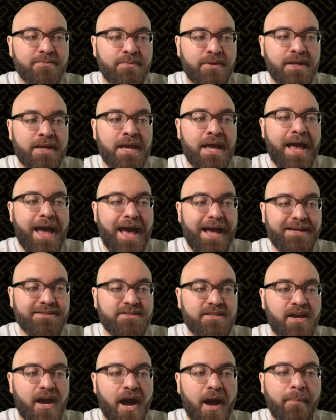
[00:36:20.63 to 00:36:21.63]
But as
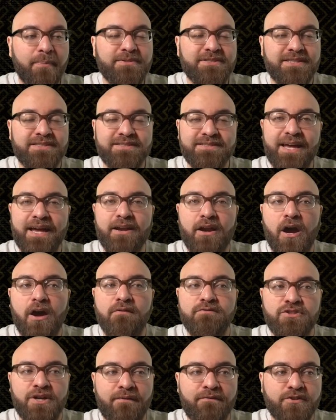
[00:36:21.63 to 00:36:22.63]
the opposite side
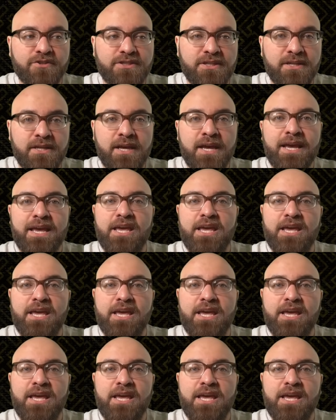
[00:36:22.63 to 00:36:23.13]
of Jefferson,